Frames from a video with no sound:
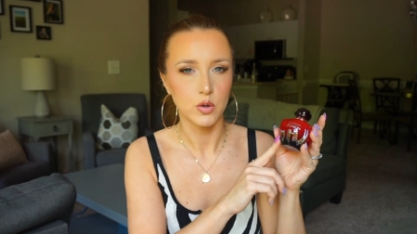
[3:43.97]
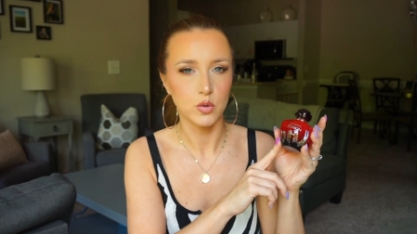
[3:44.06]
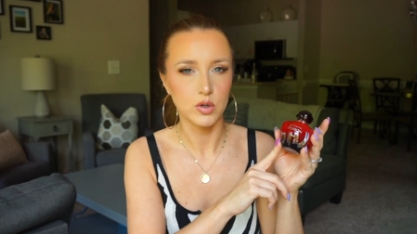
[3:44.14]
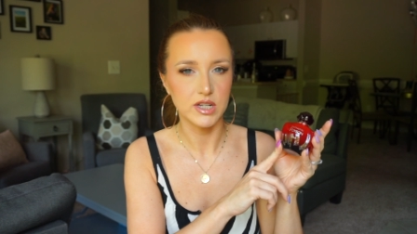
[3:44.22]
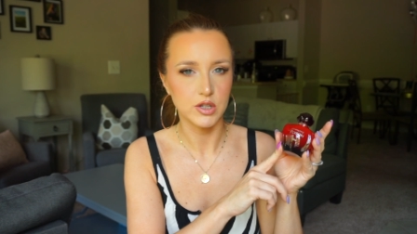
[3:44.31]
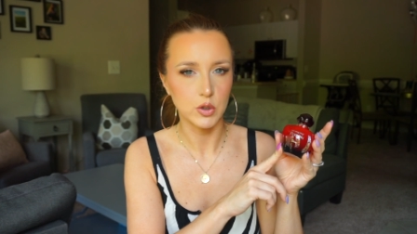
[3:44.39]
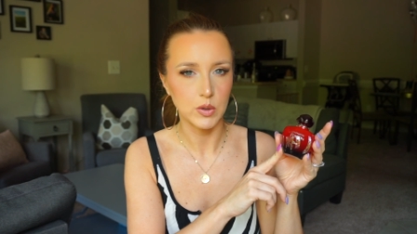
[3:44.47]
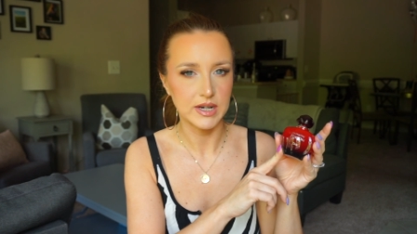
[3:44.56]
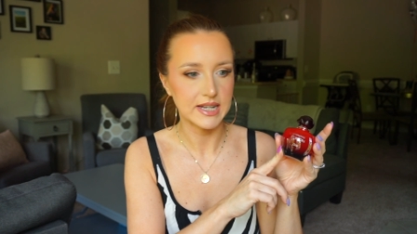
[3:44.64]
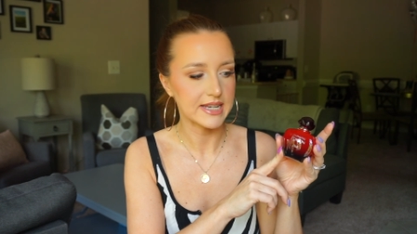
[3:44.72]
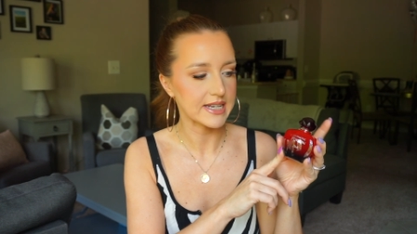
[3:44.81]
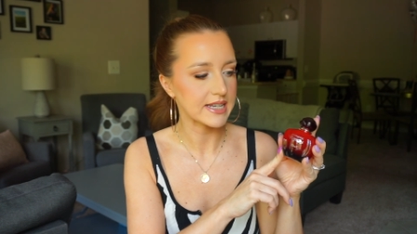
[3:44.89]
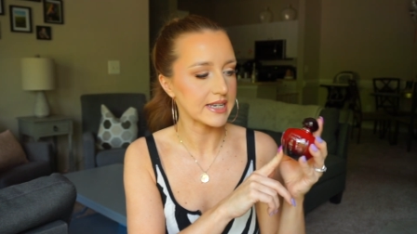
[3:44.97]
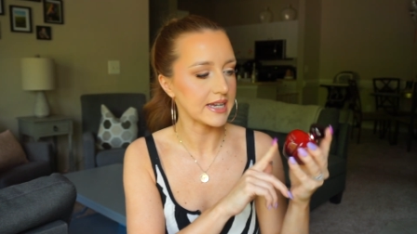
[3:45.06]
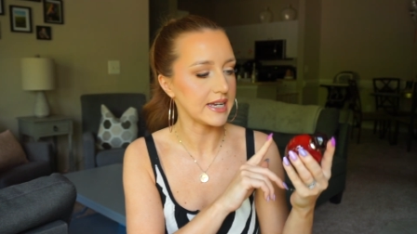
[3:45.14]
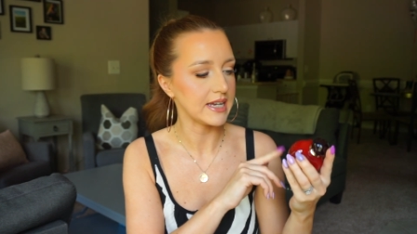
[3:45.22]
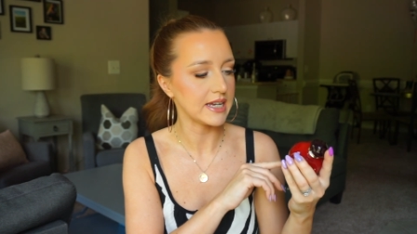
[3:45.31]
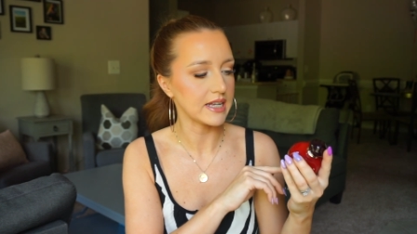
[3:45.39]
Eau de Toilette
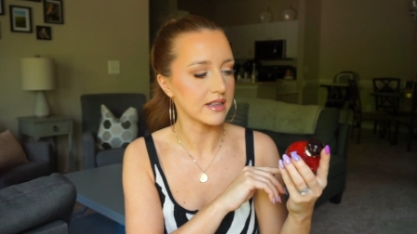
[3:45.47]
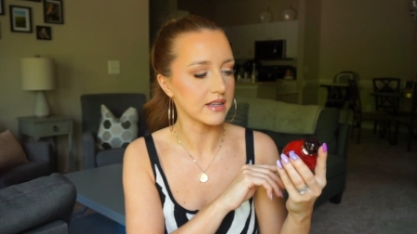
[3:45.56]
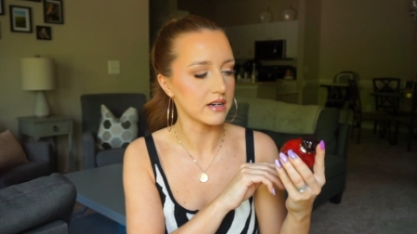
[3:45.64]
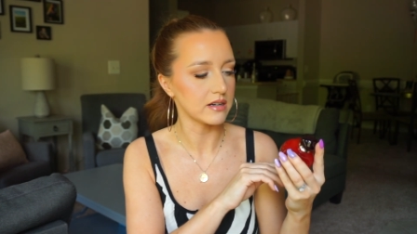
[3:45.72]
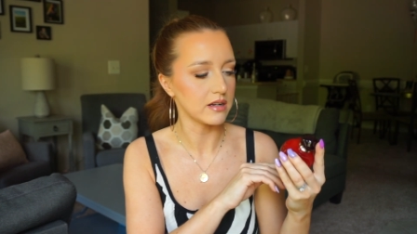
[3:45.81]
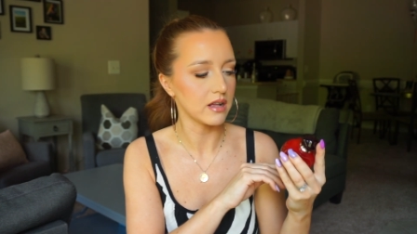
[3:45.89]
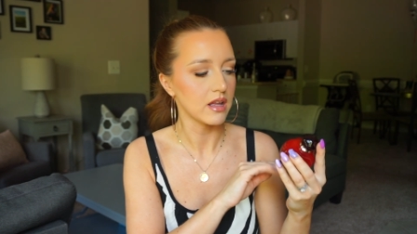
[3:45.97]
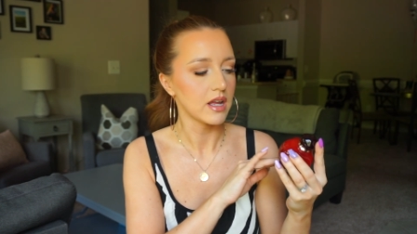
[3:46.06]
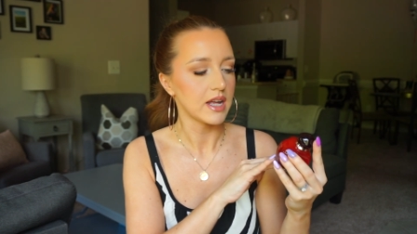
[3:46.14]
and uh,